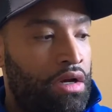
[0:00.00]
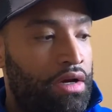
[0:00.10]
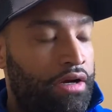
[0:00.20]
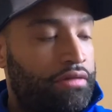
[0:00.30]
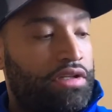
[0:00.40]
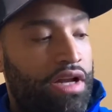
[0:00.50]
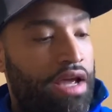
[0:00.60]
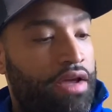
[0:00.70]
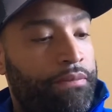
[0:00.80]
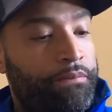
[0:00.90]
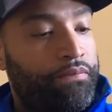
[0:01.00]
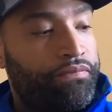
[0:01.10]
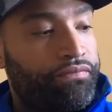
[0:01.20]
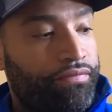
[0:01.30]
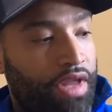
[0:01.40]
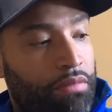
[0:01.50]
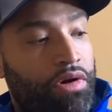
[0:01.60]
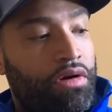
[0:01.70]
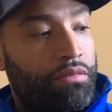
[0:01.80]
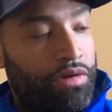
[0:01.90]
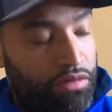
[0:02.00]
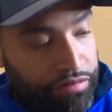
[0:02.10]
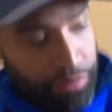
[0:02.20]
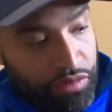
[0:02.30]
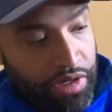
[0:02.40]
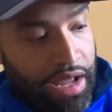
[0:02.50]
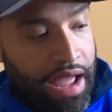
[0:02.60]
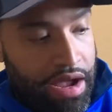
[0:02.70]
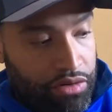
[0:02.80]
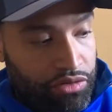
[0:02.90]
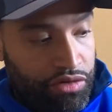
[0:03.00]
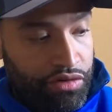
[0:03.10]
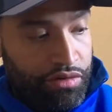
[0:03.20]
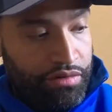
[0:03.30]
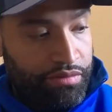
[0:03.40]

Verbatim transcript: Uh, today, I'm going to be reviewing a house,